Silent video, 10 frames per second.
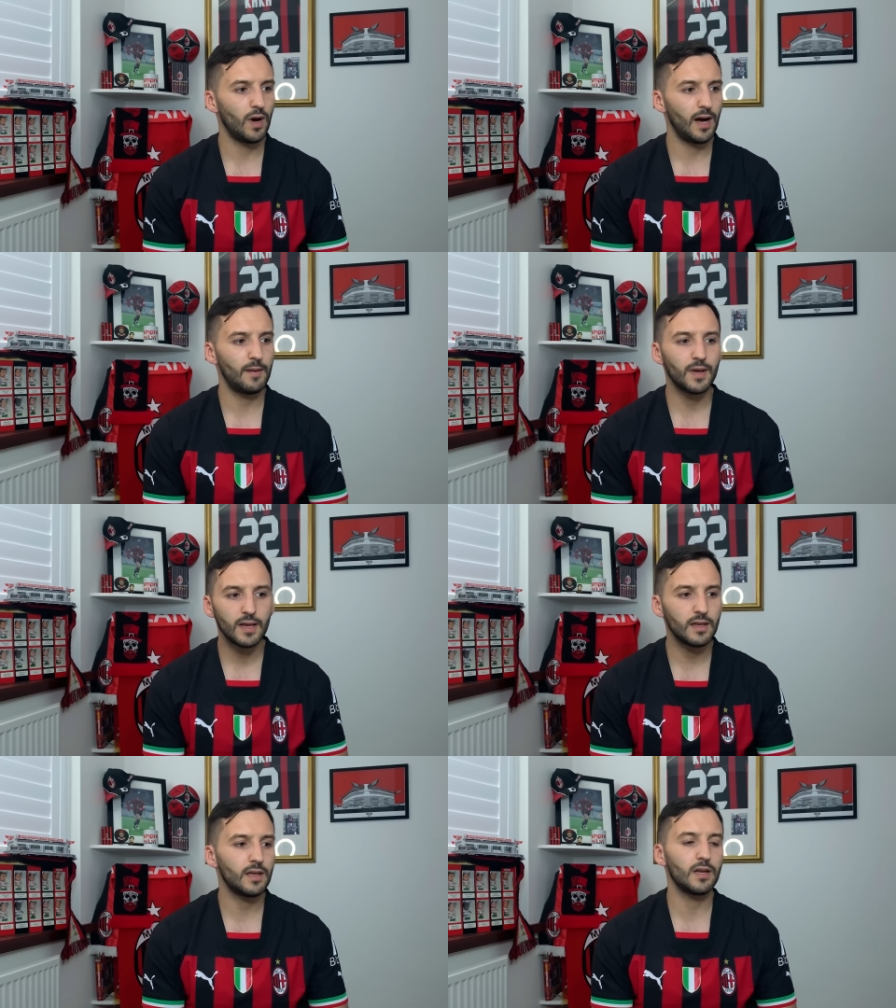Uh,
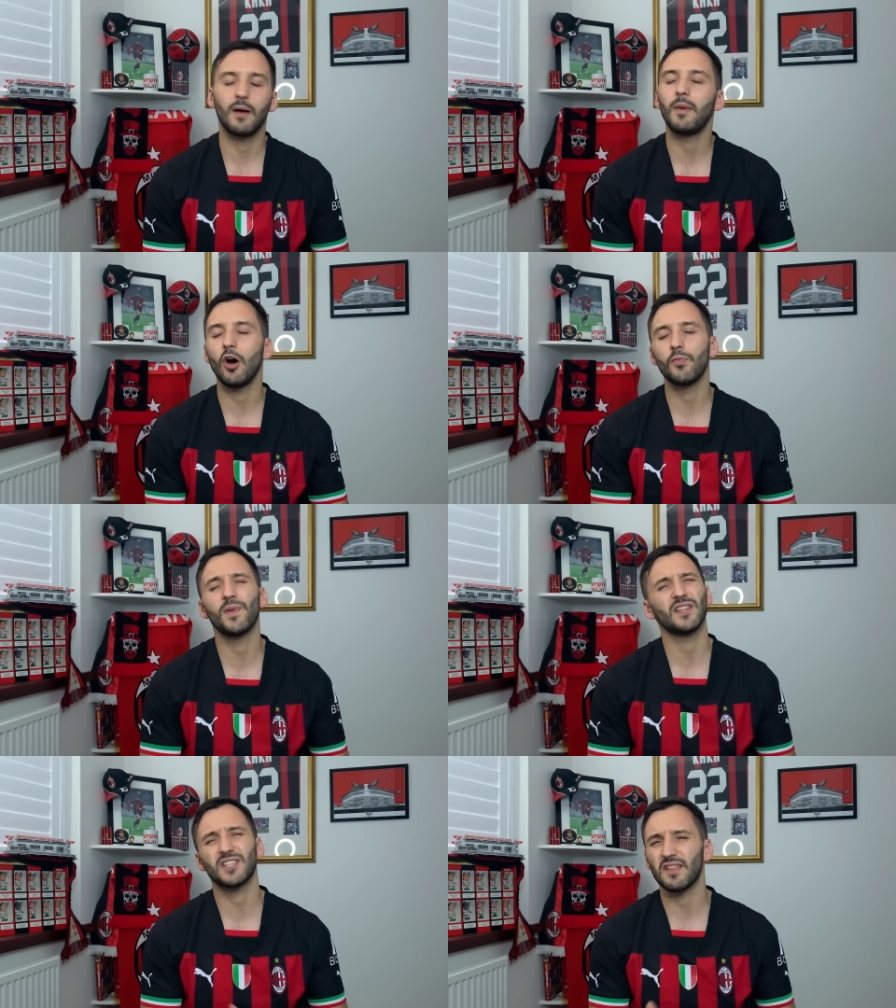you know, I'm hoping
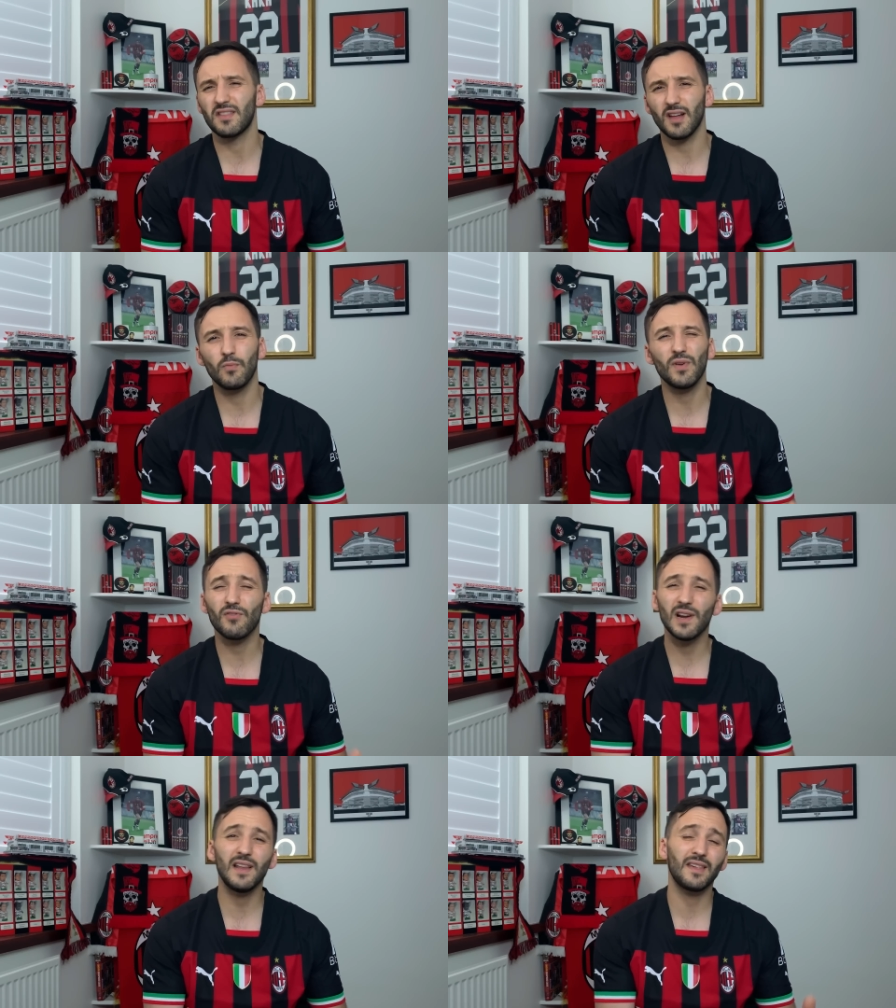that gets done. We
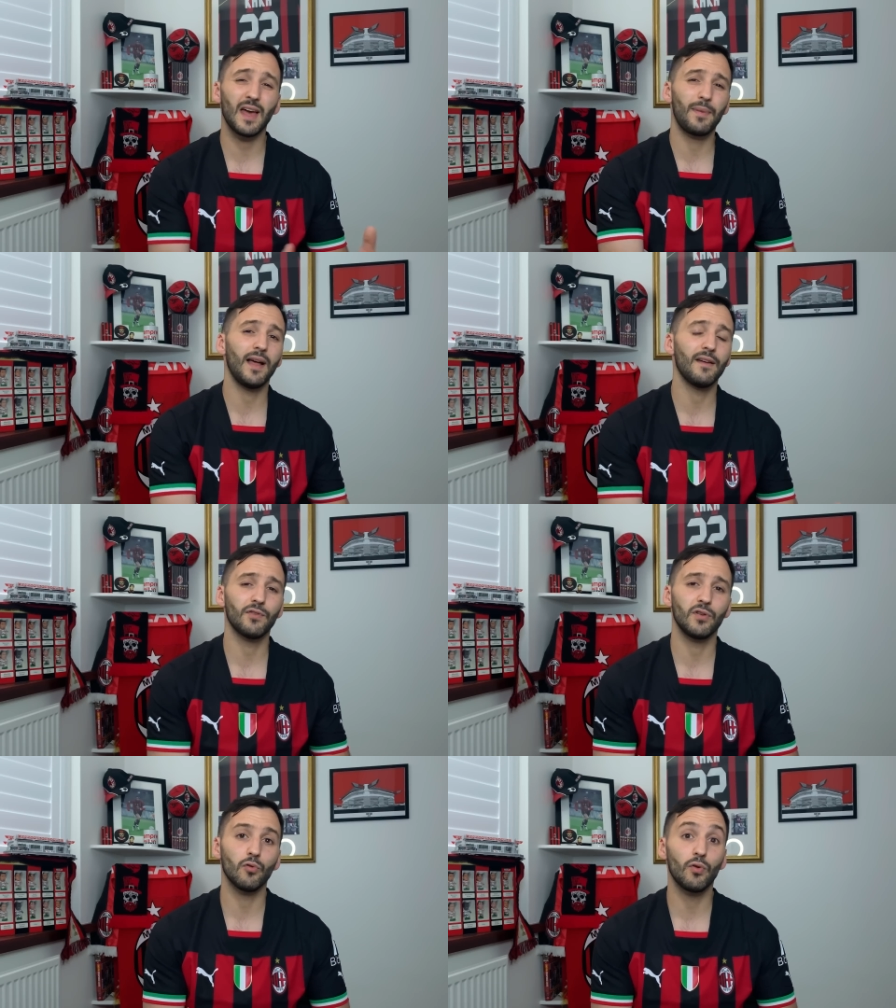really need to get a player
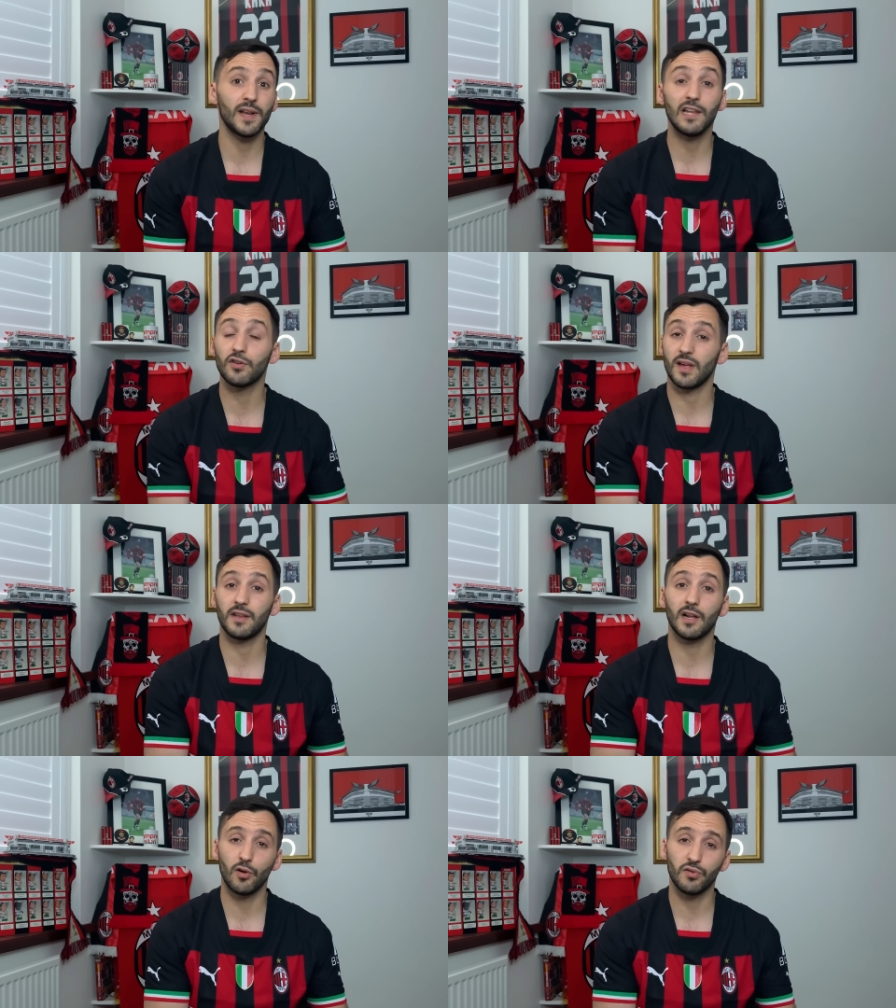through the door, and he looks like
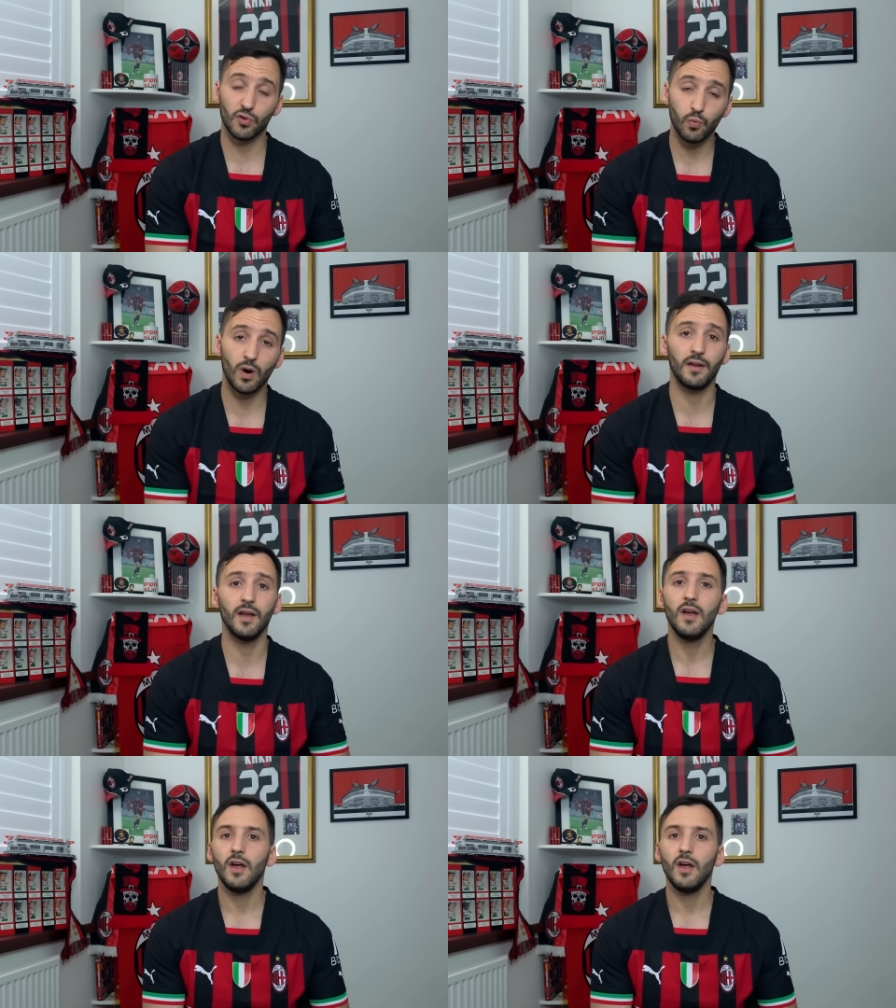the closest one.